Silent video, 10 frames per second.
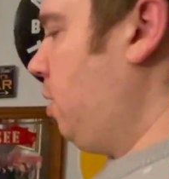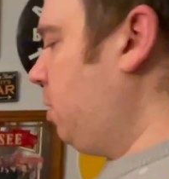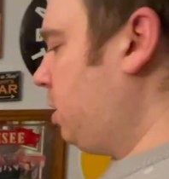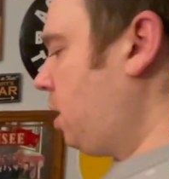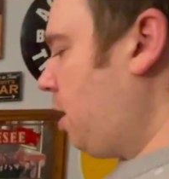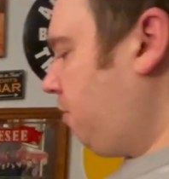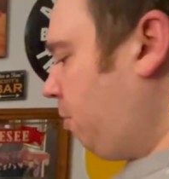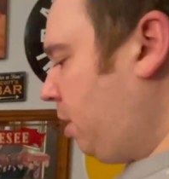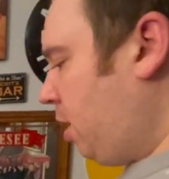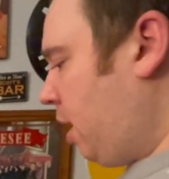What you got
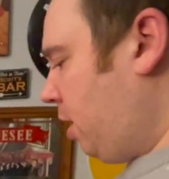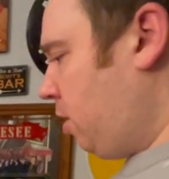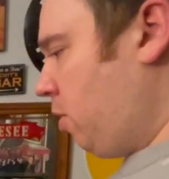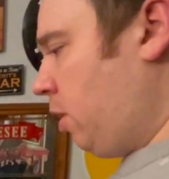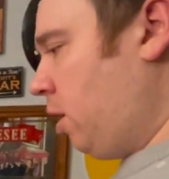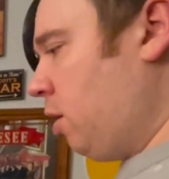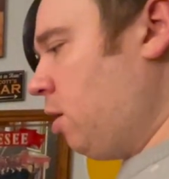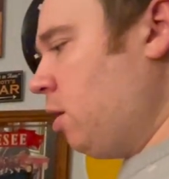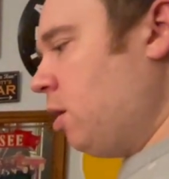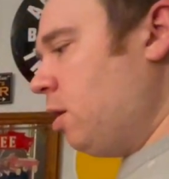for me today, Tony?
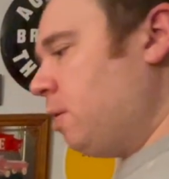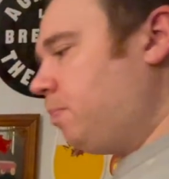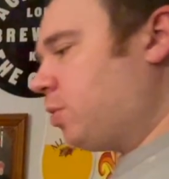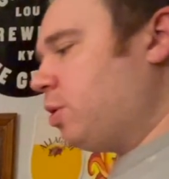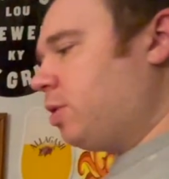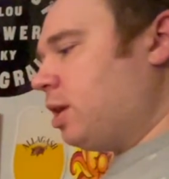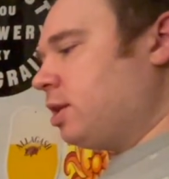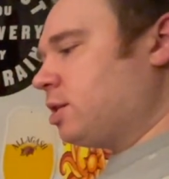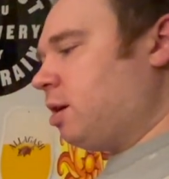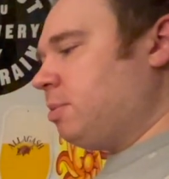Good
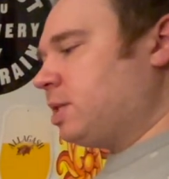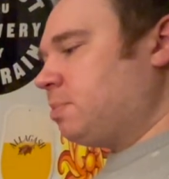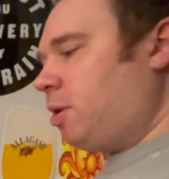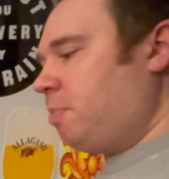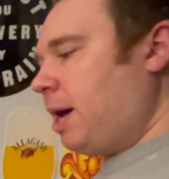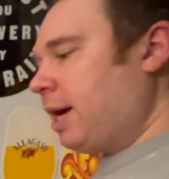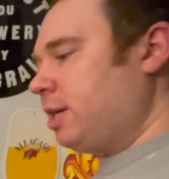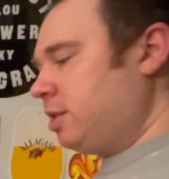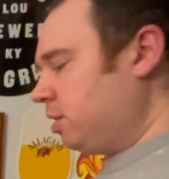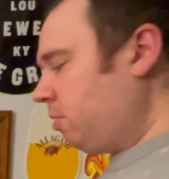things come in small packages,